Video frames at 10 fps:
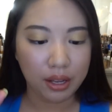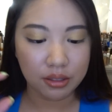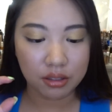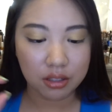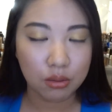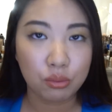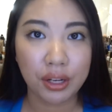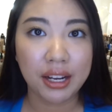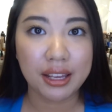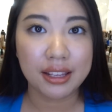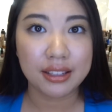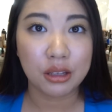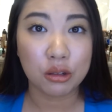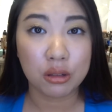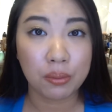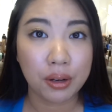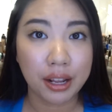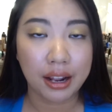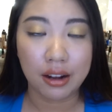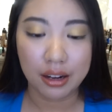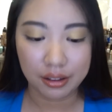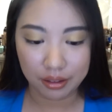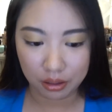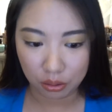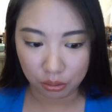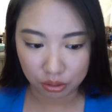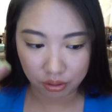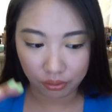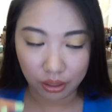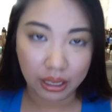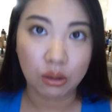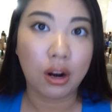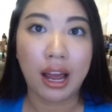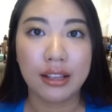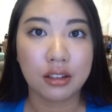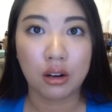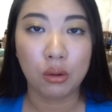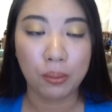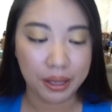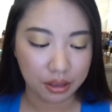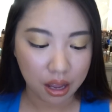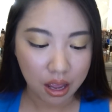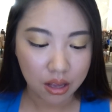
it's just really easy you just put it out and then you just feel like your eyes are open